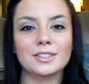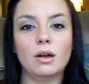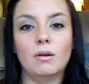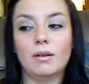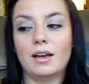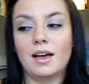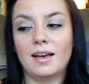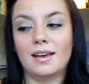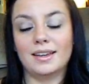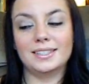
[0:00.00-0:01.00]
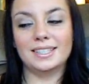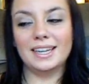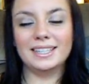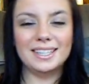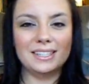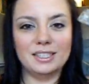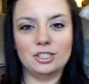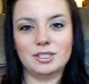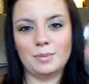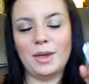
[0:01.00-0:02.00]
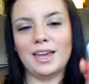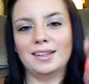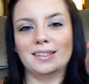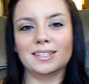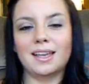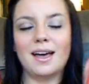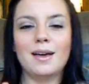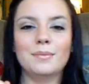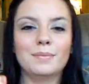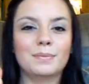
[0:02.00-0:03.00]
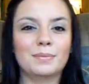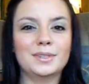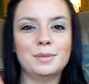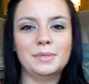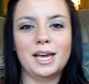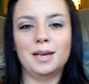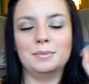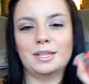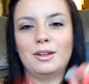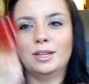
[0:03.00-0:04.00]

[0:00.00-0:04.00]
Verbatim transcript: So uh, I guess it just depends. I'm sometimes